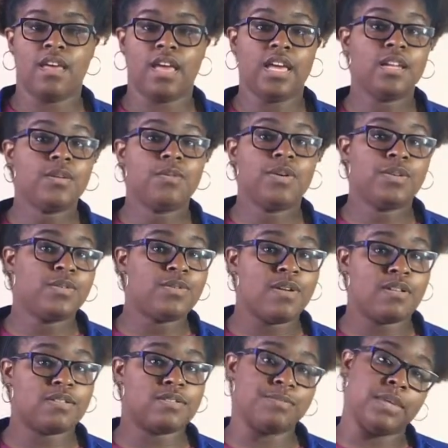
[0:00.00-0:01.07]
Anyone who
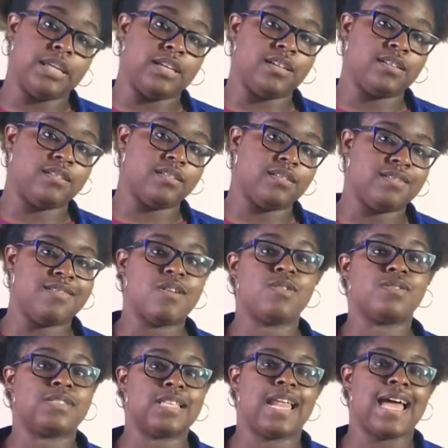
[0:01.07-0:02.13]
knows me
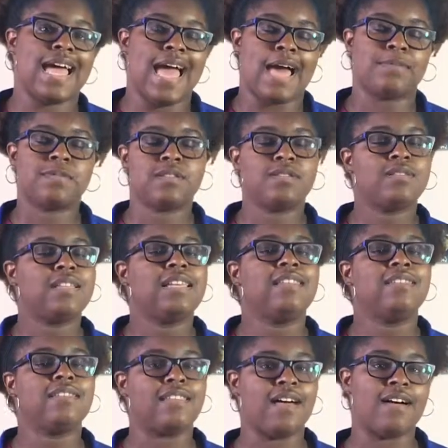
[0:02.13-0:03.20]
knows that I absolutely
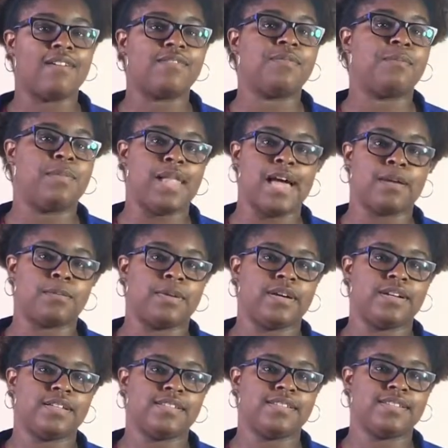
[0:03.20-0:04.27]
love
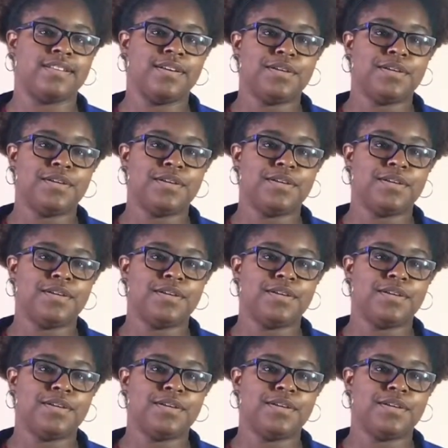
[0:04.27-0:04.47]
blackberries.